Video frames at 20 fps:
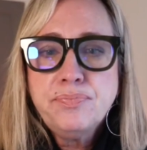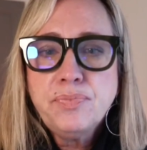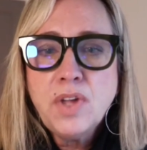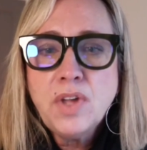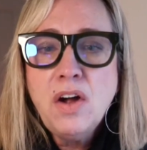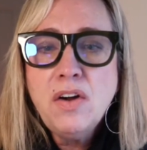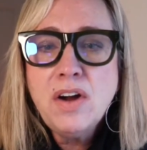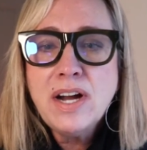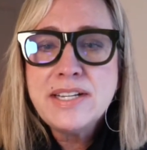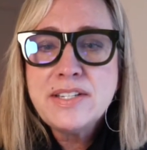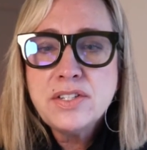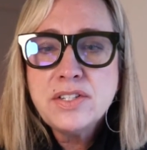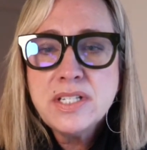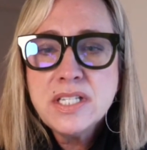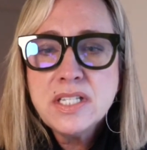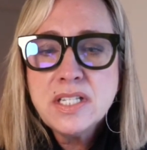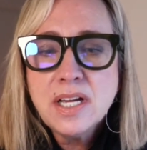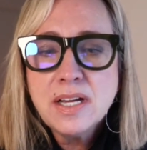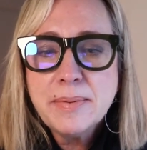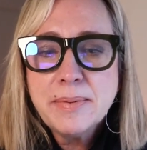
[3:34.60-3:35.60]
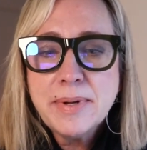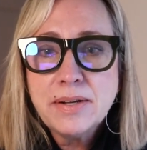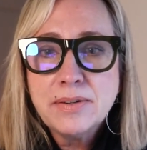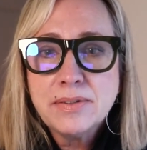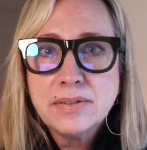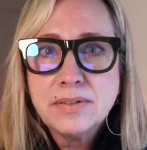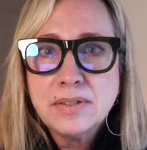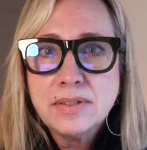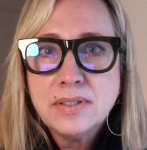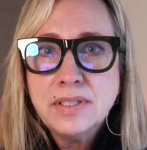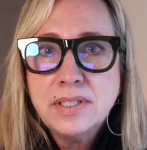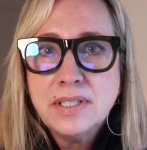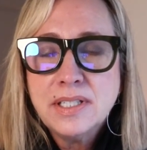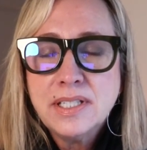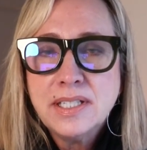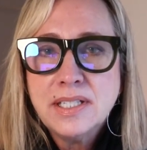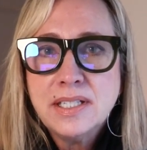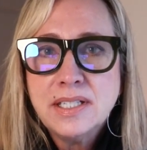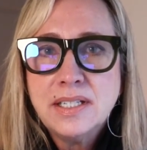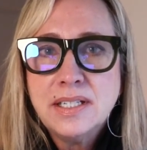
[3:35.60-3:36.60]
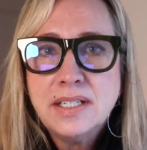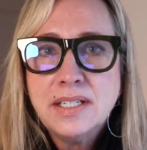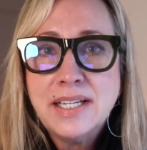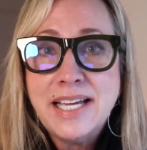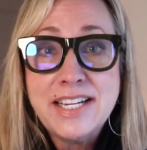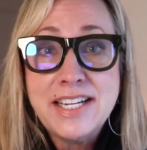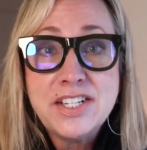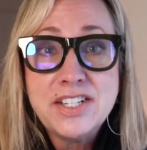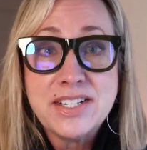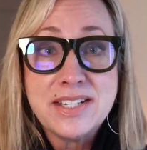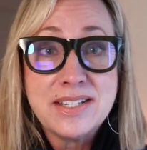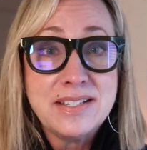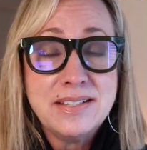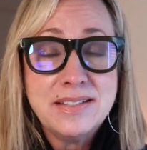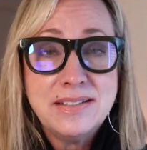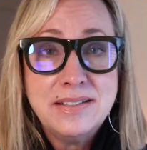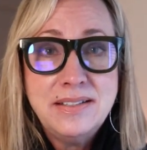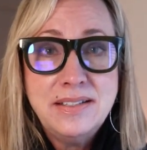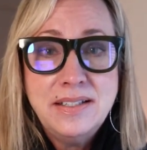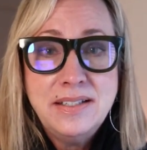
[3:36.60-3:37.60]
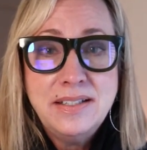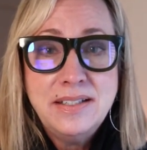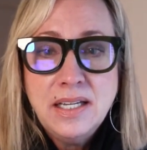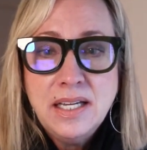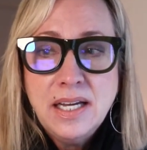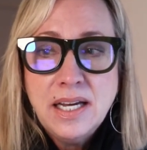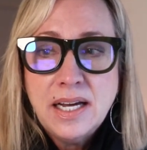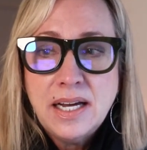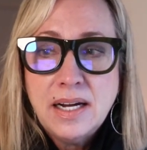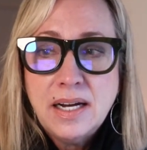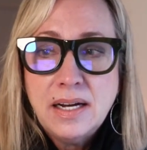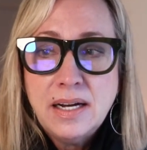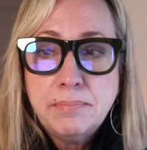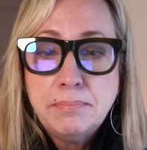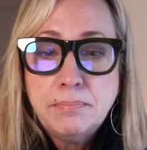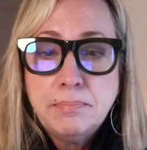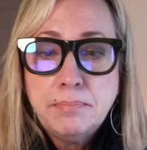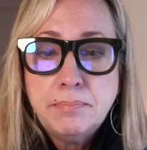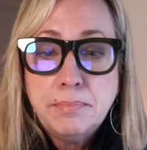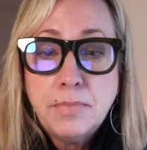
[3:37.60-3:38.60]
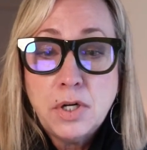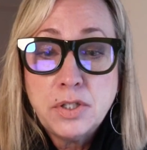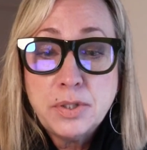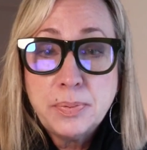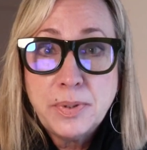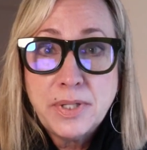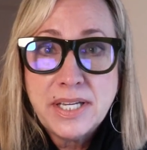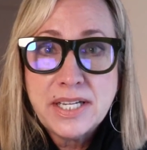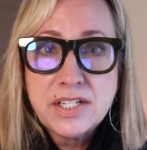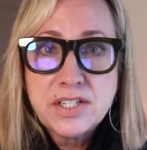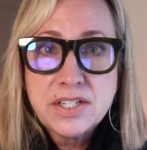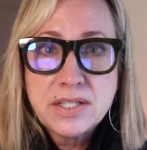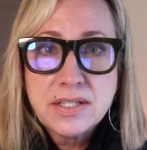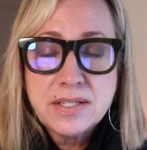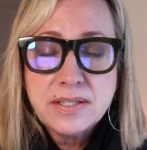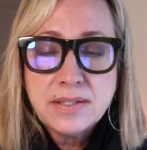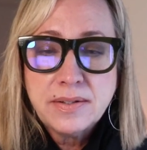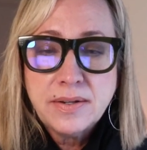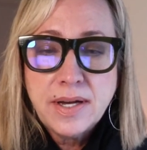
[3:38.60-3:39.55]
All right. So let's talk about agents, multiple agents.